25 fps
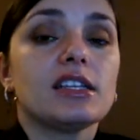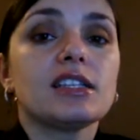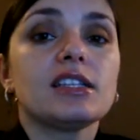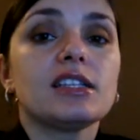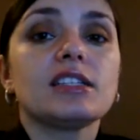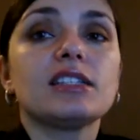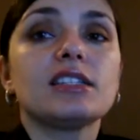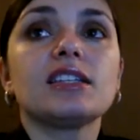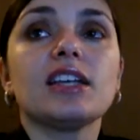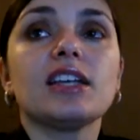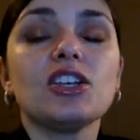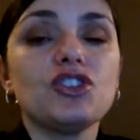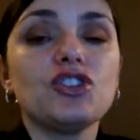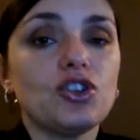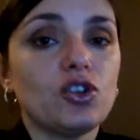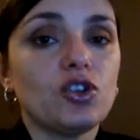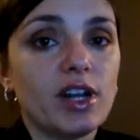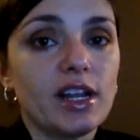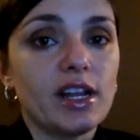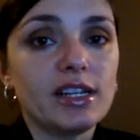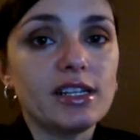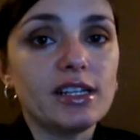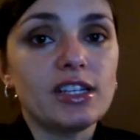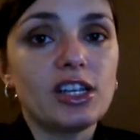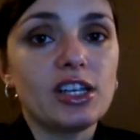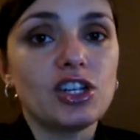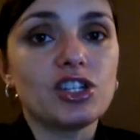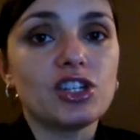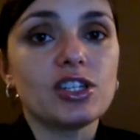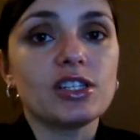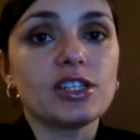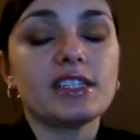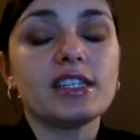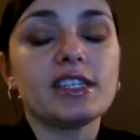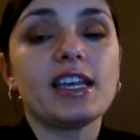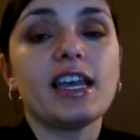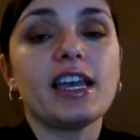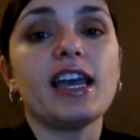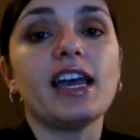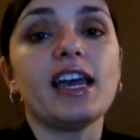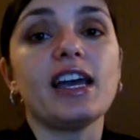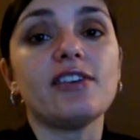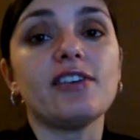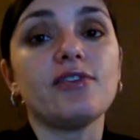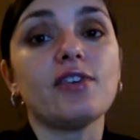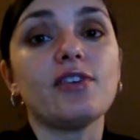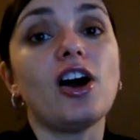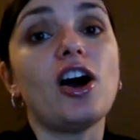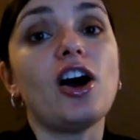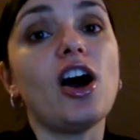Such organizations
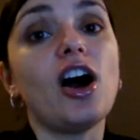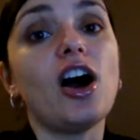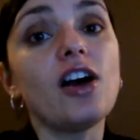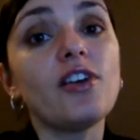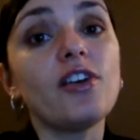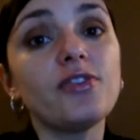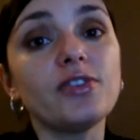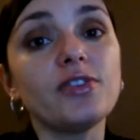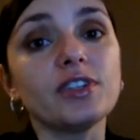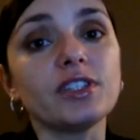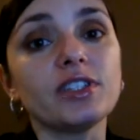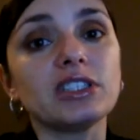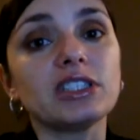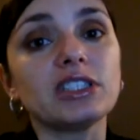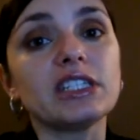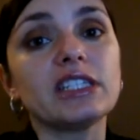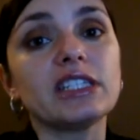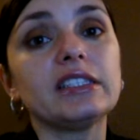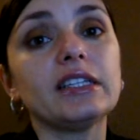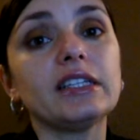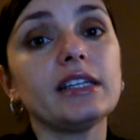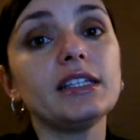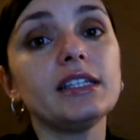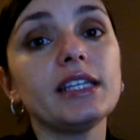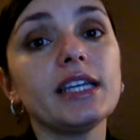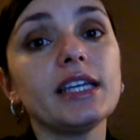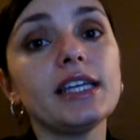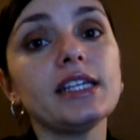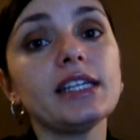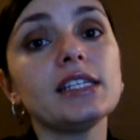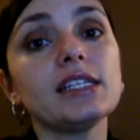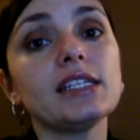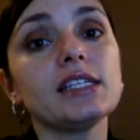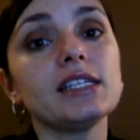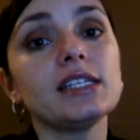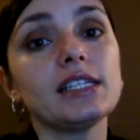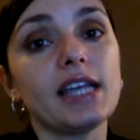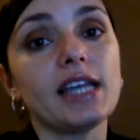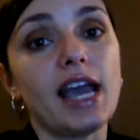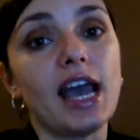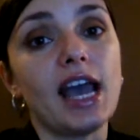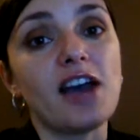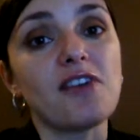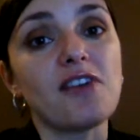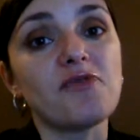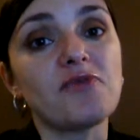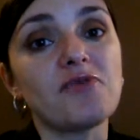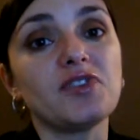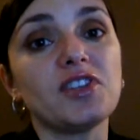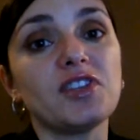have often dedicated
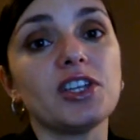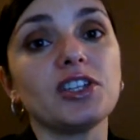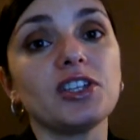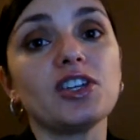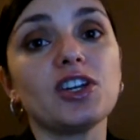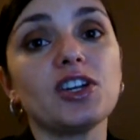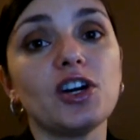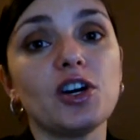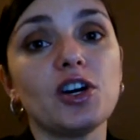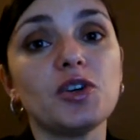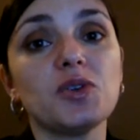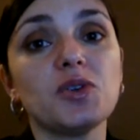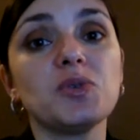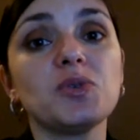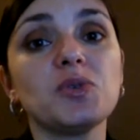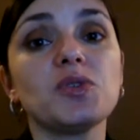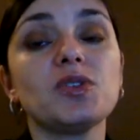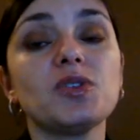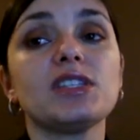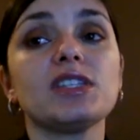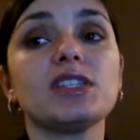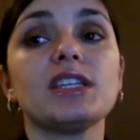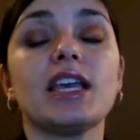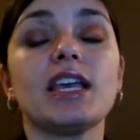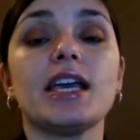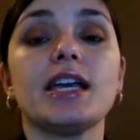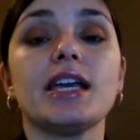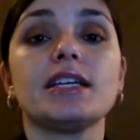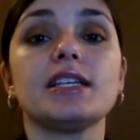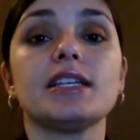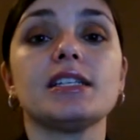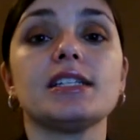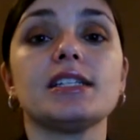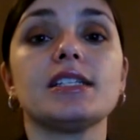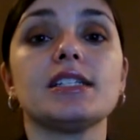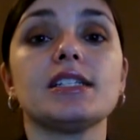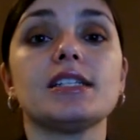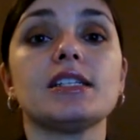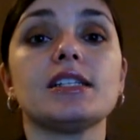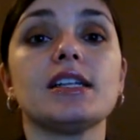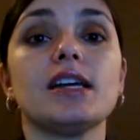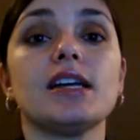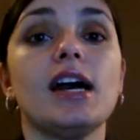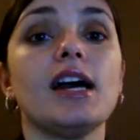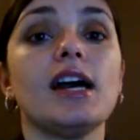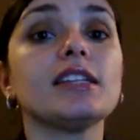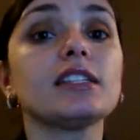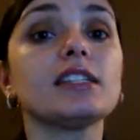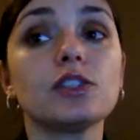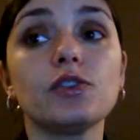staff that goes and
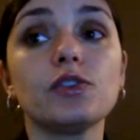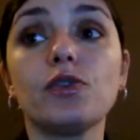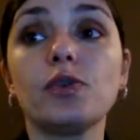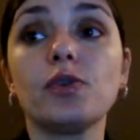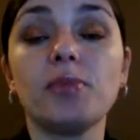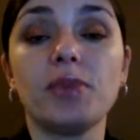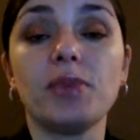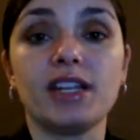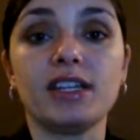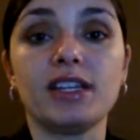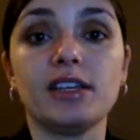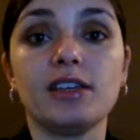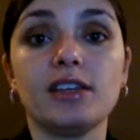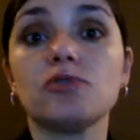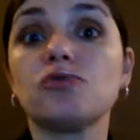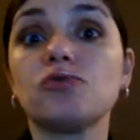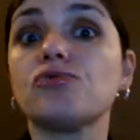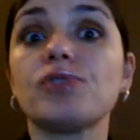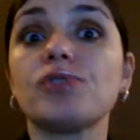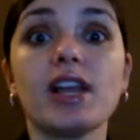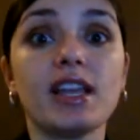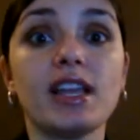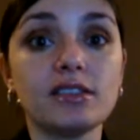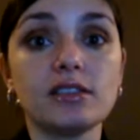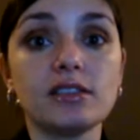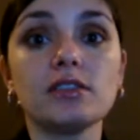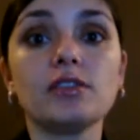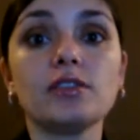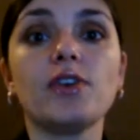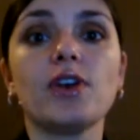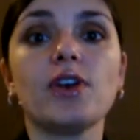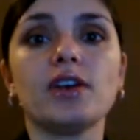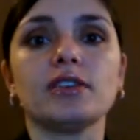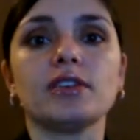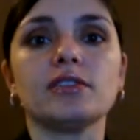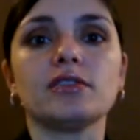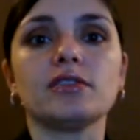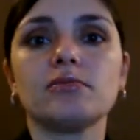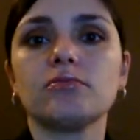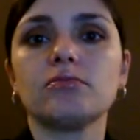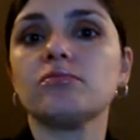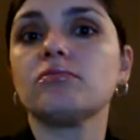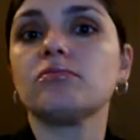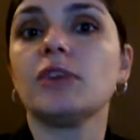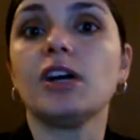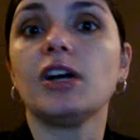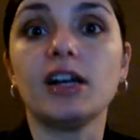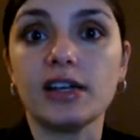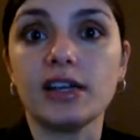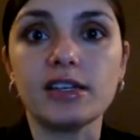asks for money, raises funds,
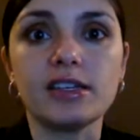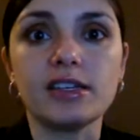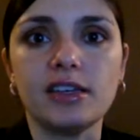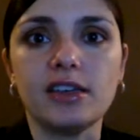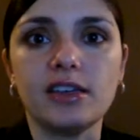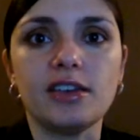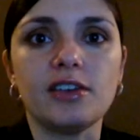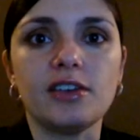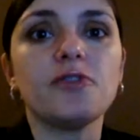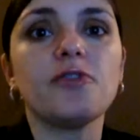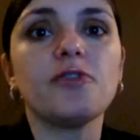i.e.